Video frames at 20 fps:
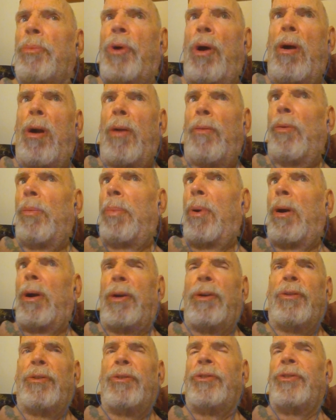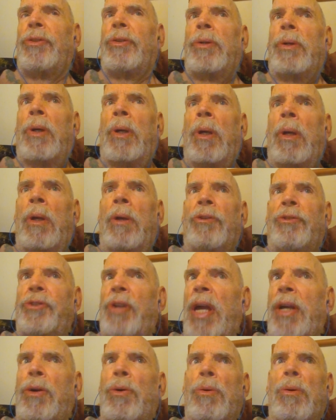them carnival barkers,
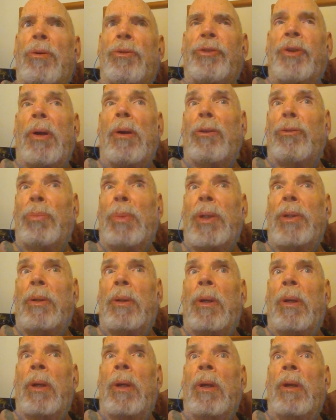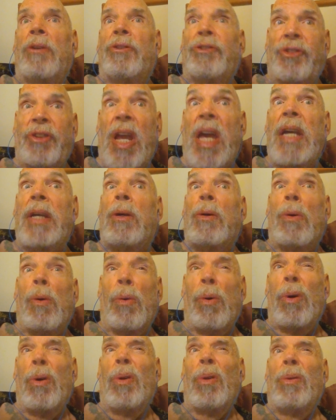snake oil salesmen, snake
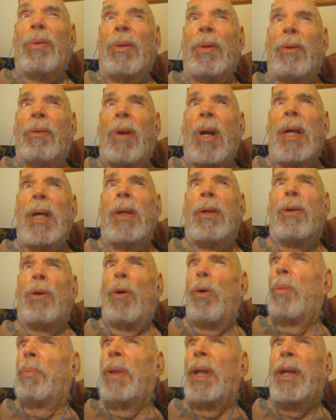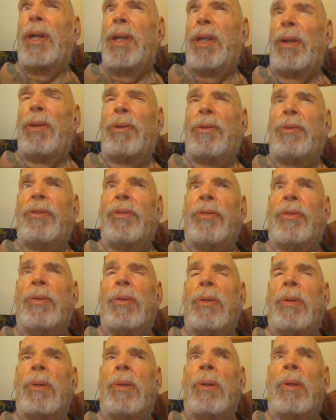oil, right? Cold-blooded killers,
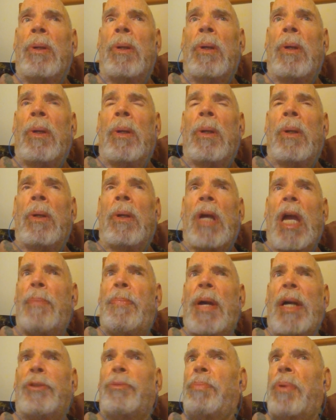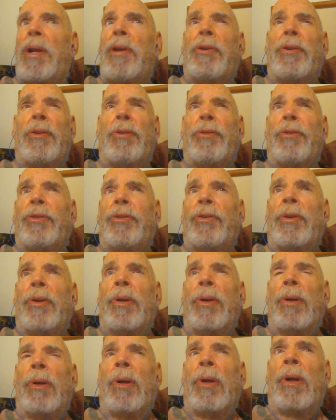apex predators.
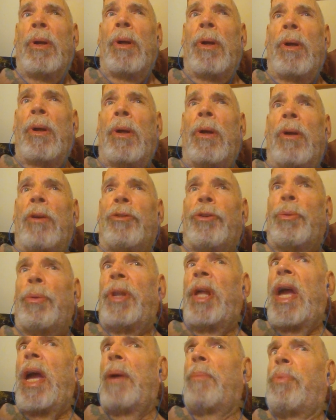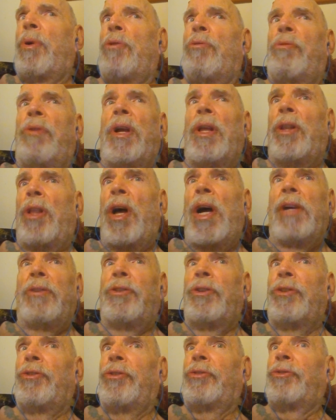So when the emperor
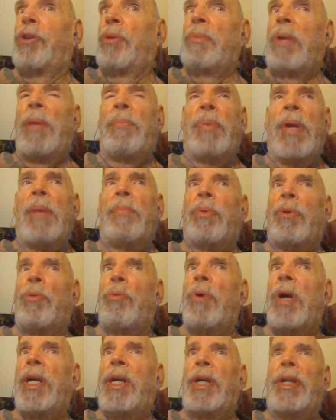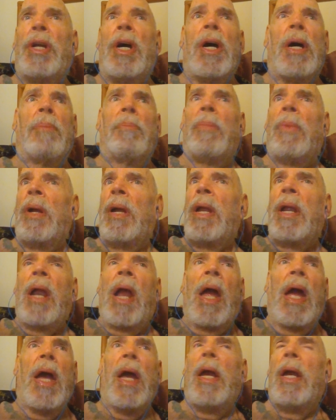realizes too many people are waking up,
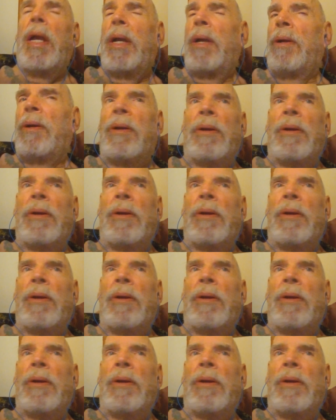hey,